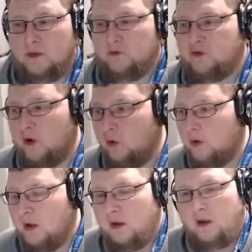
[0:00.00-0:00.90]

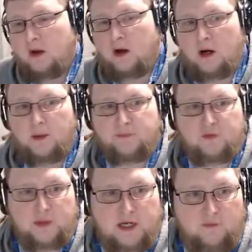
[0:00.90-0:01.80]
So,
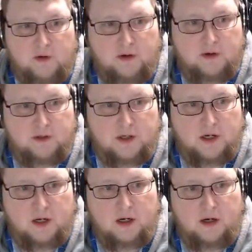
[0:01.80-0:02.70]
so we covered
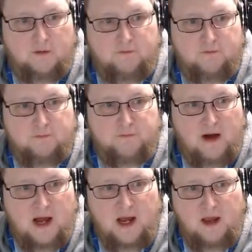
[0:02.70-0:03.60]

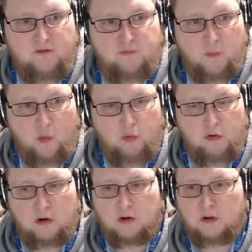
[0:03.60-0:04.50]
5
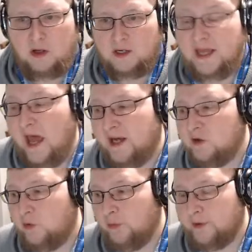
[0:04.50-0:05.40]
more
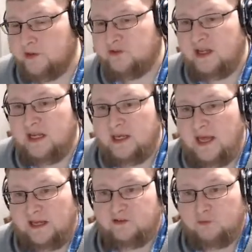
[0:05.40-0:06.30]
categories in
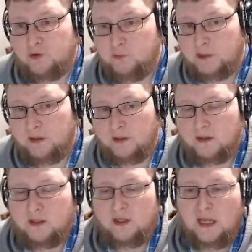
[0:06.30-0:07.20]
Exonumia,
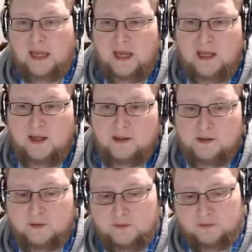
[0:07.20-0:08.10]

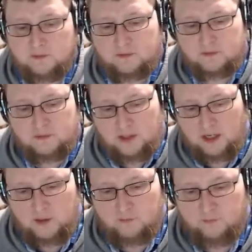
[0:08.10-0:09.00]
and
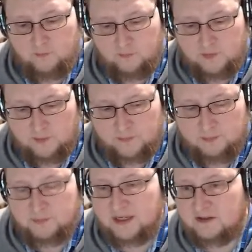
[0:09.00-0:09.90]
kind of
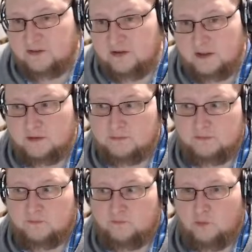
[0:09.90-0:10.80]
the biggest
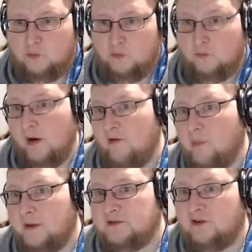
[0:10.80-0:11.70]
thing for
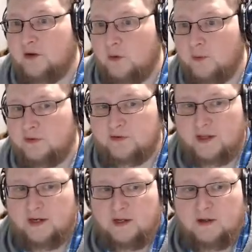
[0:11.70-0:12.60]
everybody to know is
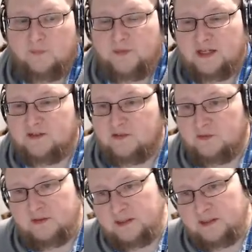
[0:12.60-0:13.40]
that this